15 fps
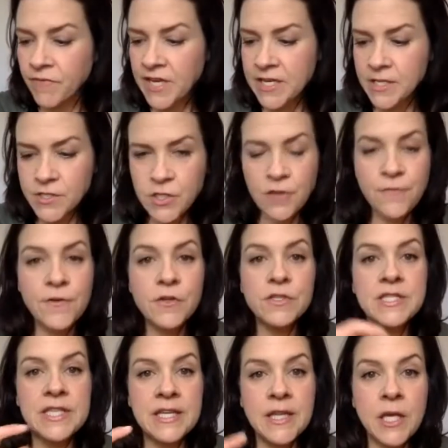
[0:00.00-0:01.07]
So the first
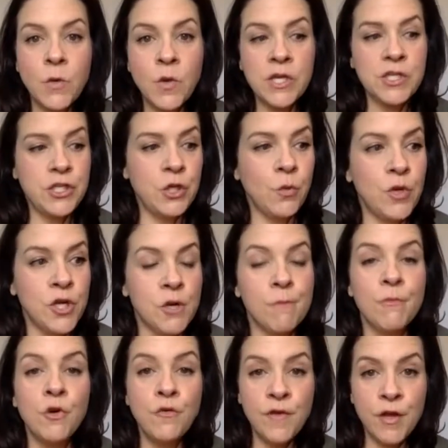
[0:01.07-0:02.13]
thing that you want to do when you're
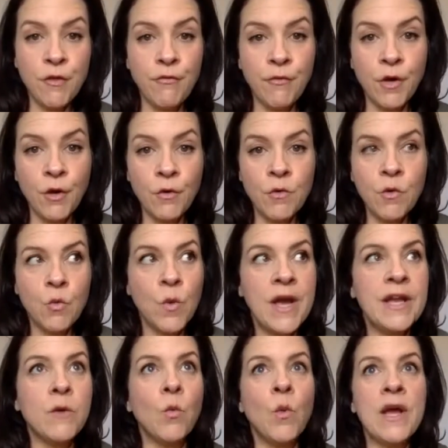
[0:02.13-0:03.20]
moving through,
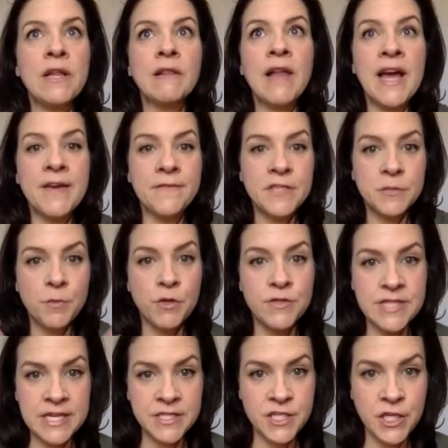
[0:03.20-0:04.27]
when life is
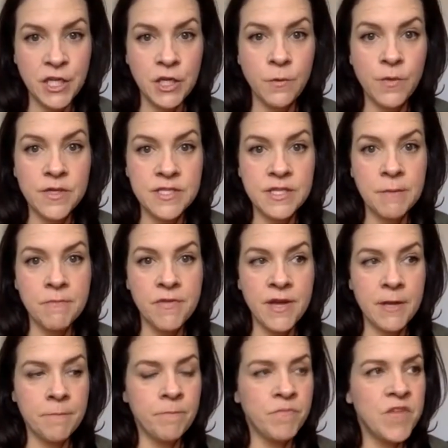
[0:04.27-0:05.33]
presenting you with
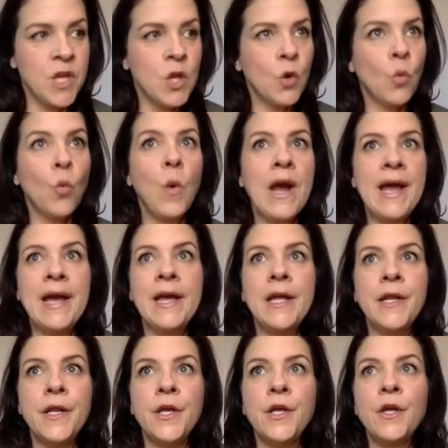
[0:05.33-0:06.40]
something,
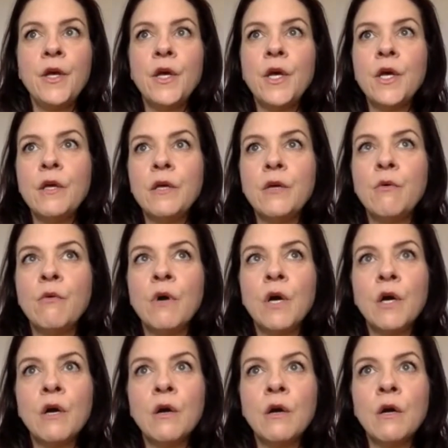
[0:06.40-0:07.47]
when
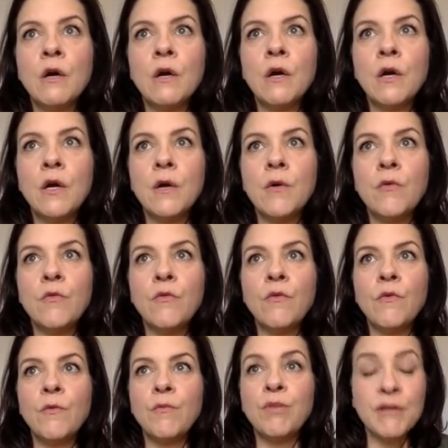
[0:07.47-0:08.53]
your
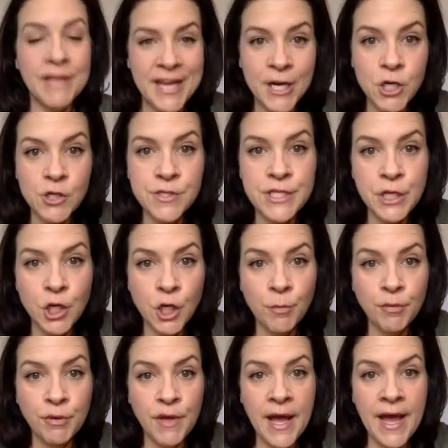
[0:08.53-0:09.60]
players in your
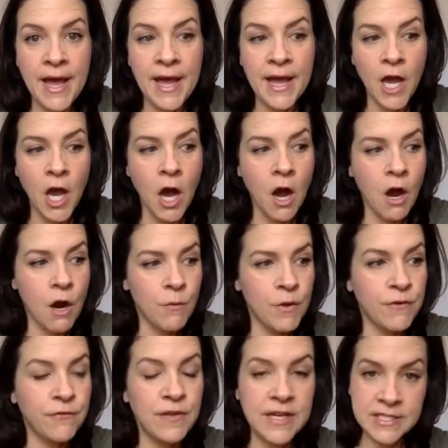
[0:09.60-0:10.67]
play are
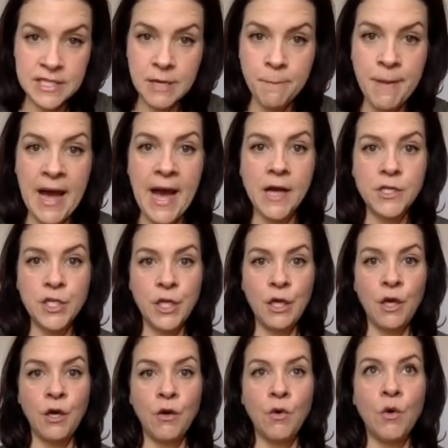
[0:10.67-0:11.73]
reflecting back to
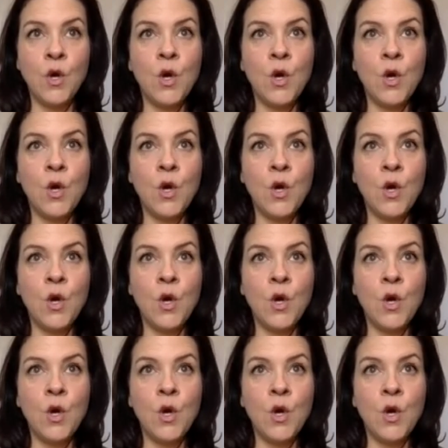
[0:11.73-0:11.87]
you